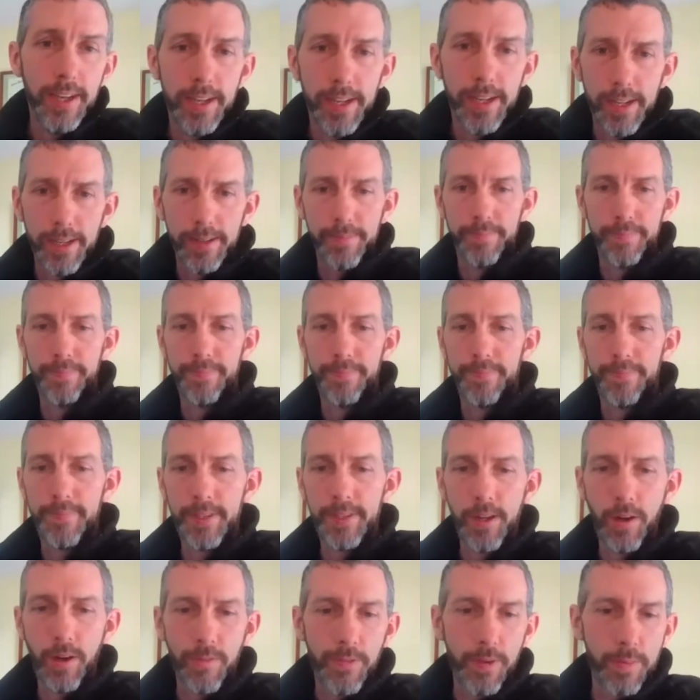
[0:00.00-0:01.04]

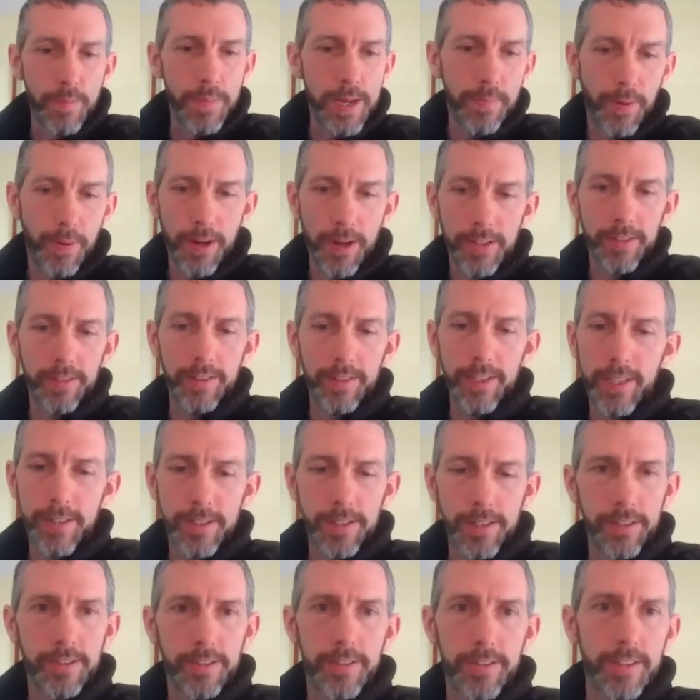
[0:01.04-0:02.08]
for me personally,
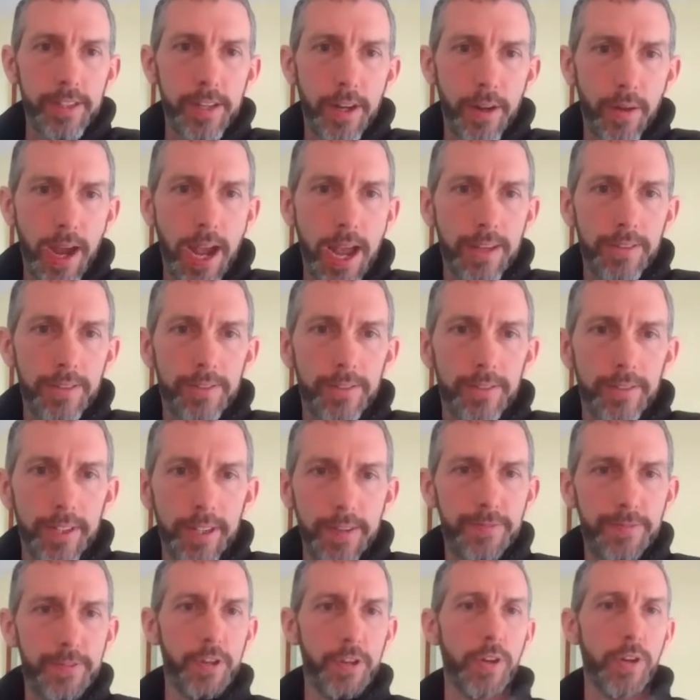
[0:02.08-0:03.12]
just, as
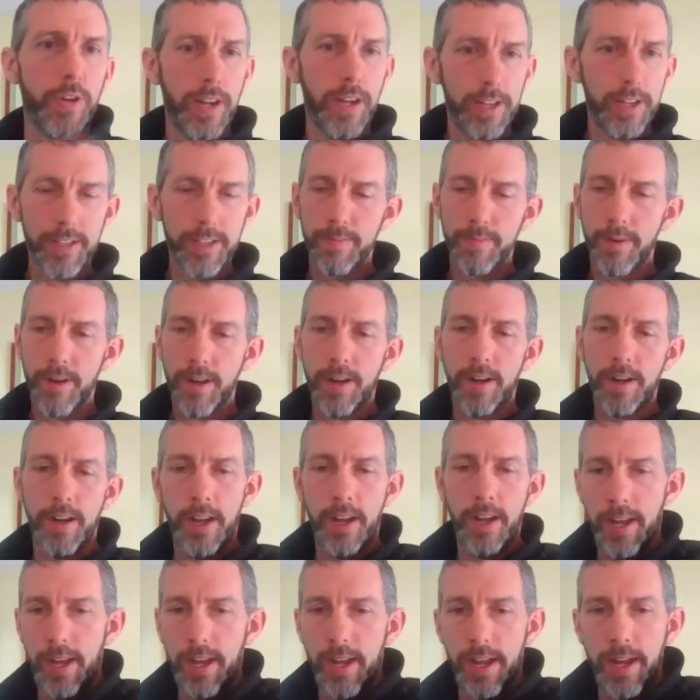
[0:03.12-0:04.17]
if you're a customer
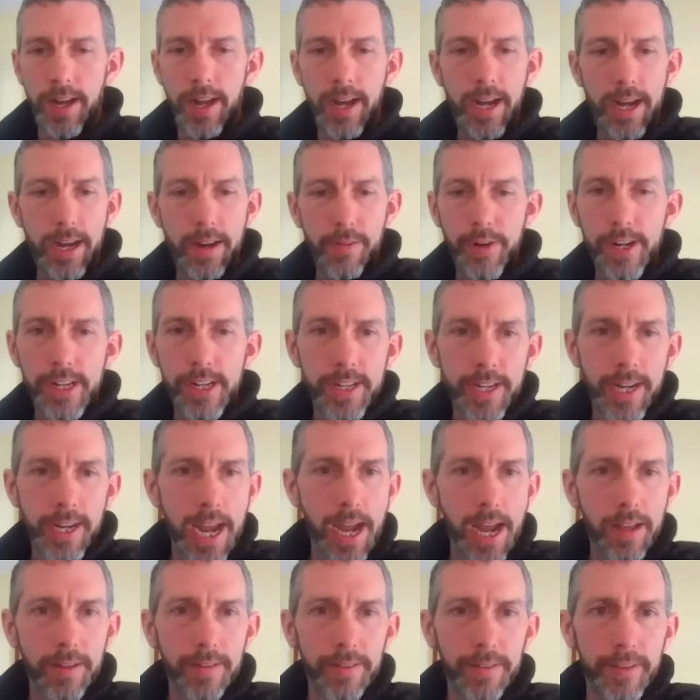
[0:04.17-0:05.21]
reaching
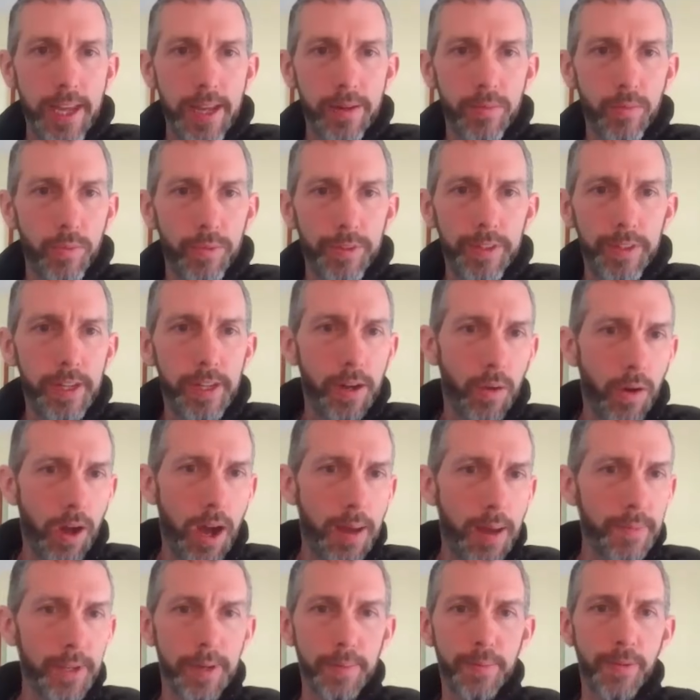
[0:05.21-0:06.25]
out, that,
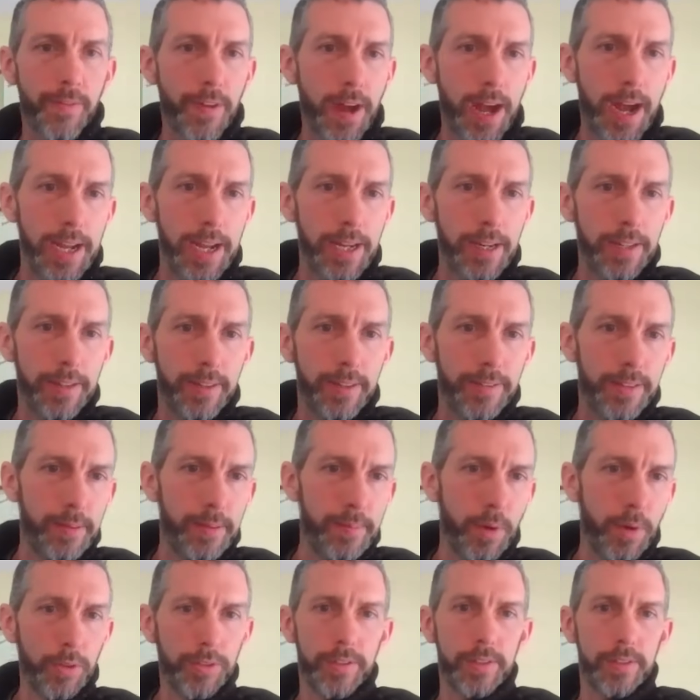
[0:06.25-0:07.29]
I'm going to provide the
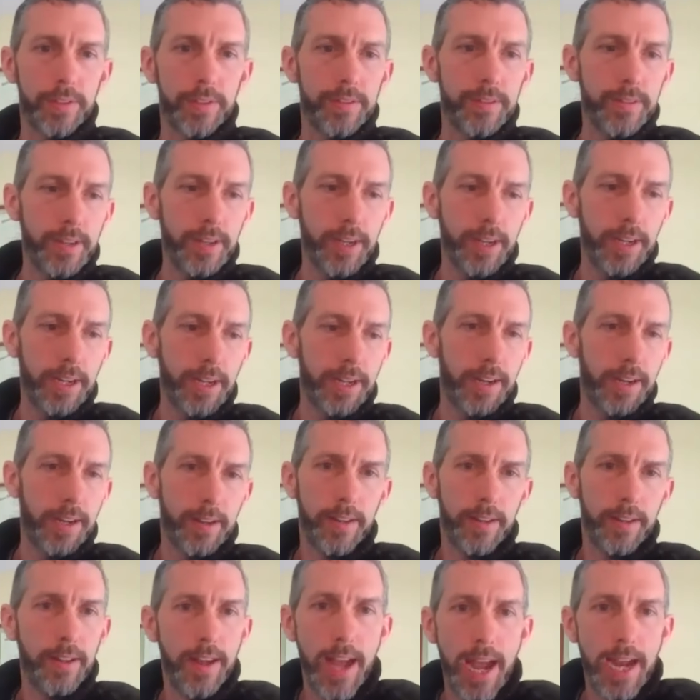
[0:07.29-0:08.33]
most
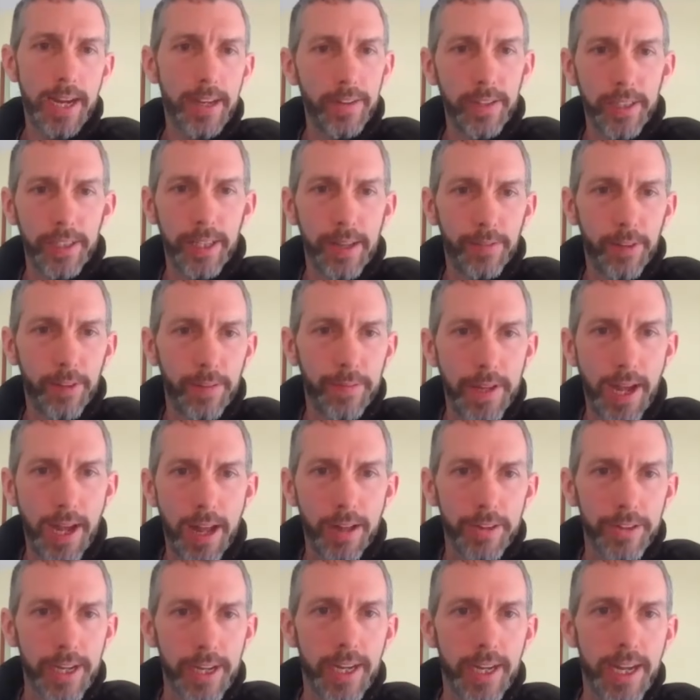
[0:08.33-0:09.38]
accurate level of
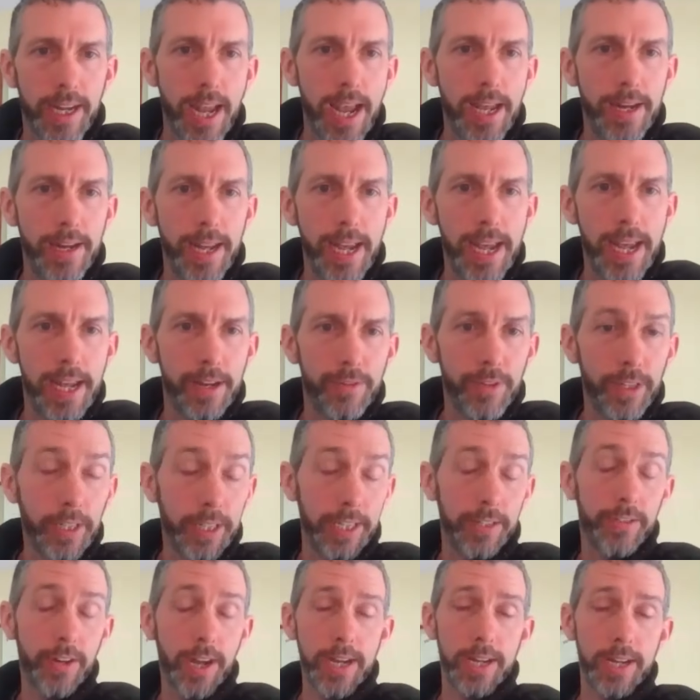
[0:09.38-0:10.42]
knowledge I can, and
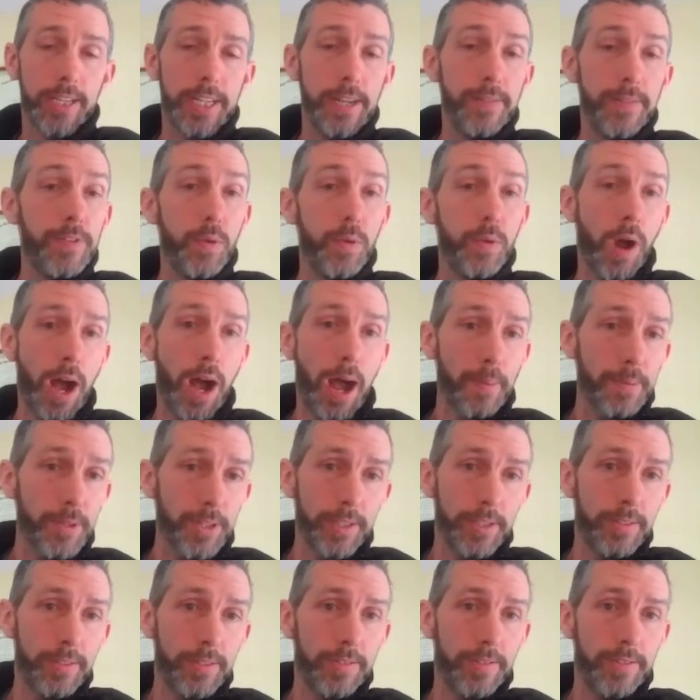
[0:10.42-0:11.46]
really try to give you
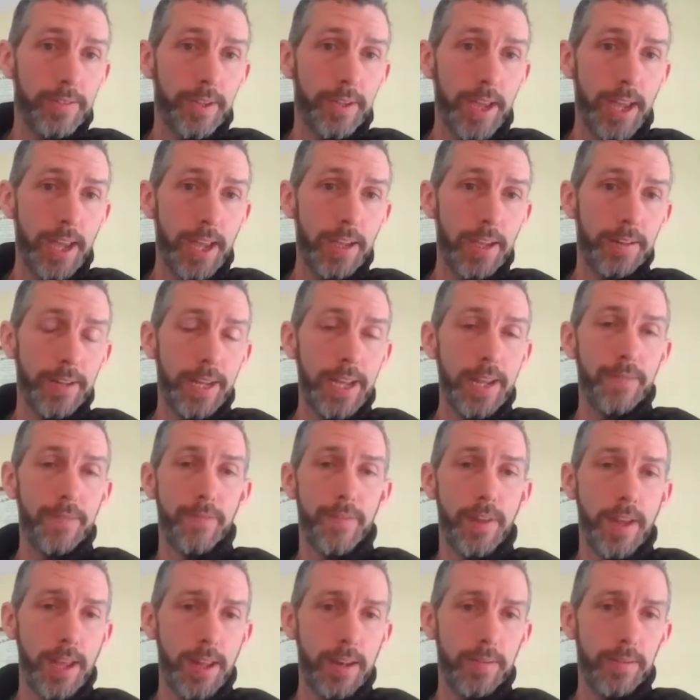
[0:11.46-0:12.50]
options
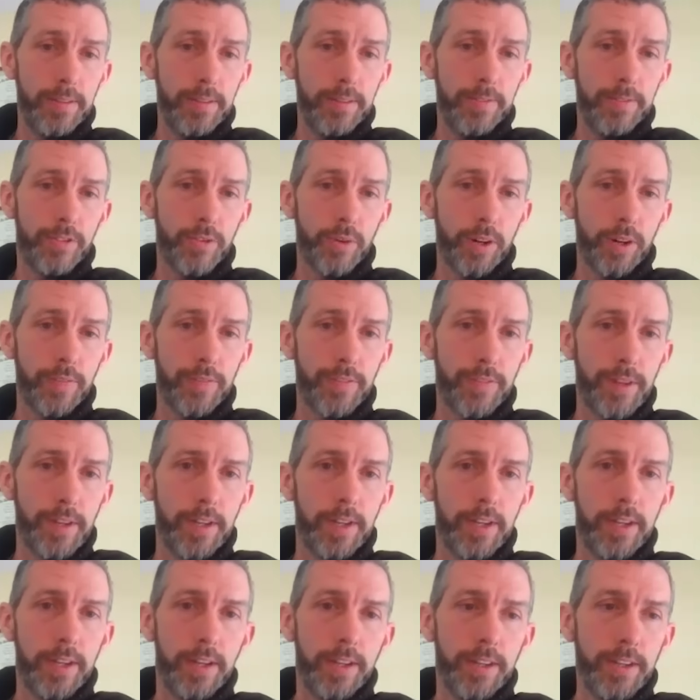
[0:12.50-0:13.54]
and sort of,
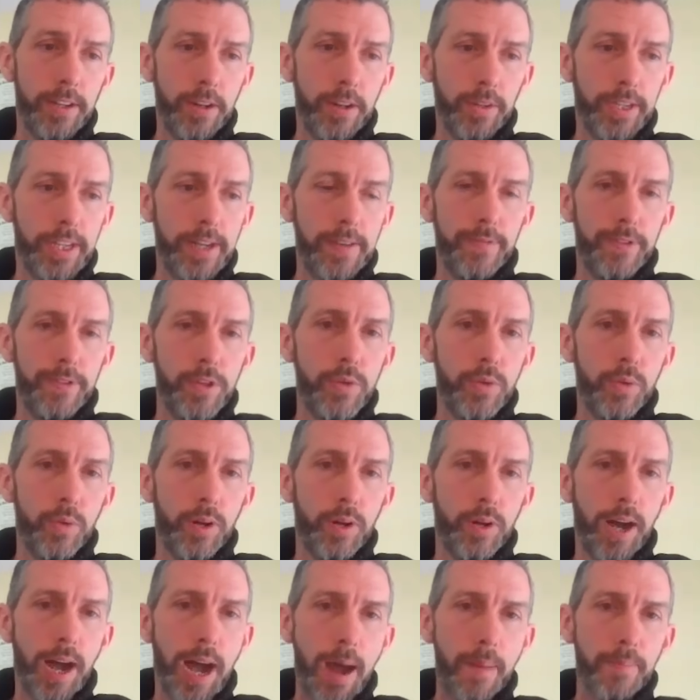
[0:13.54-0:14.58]
give
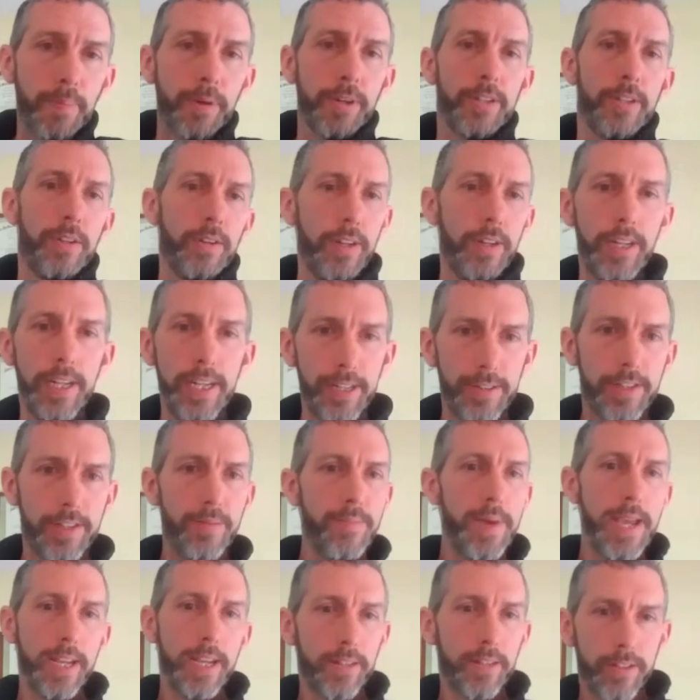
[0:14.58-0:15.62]
you opportunities to
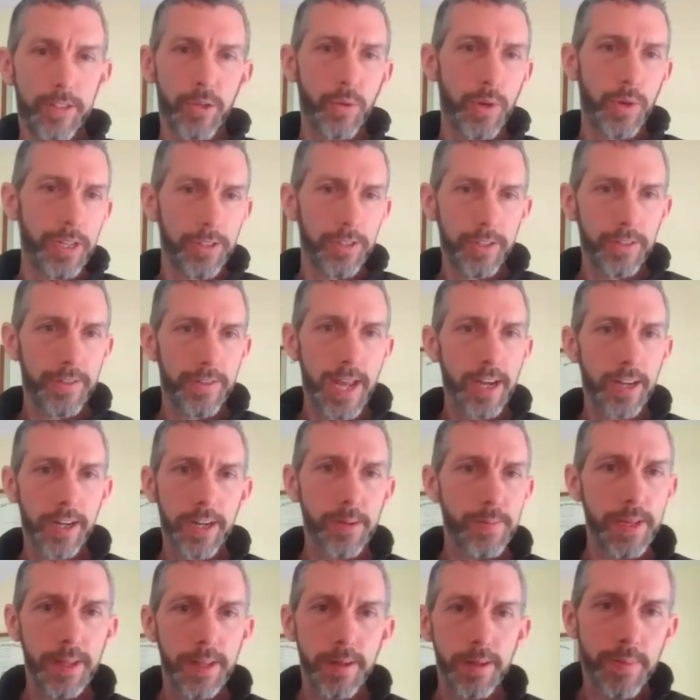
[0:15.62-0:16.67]
make choices that are going
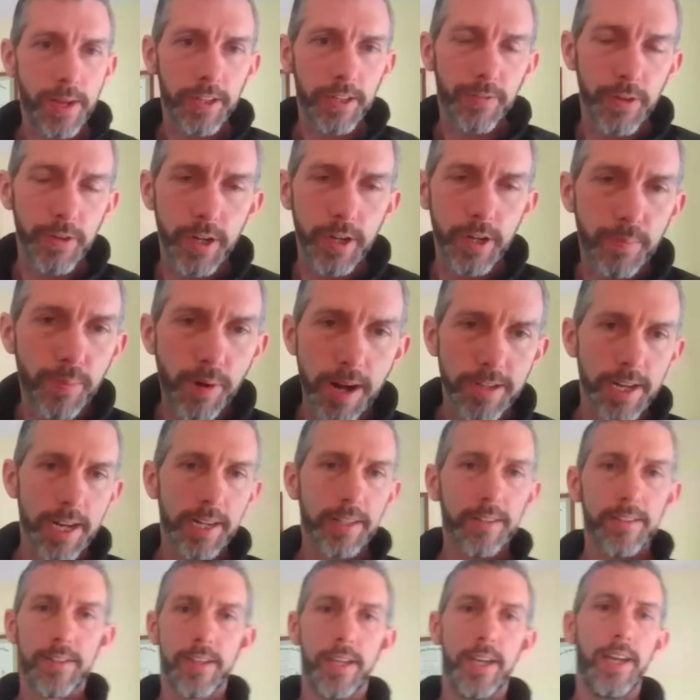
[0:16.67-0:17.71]
to be the best for your
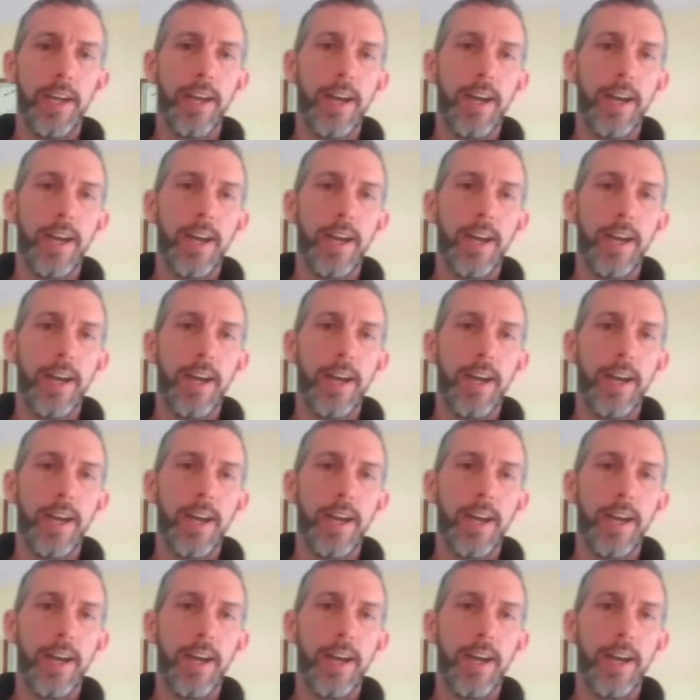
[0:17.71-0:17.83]
project.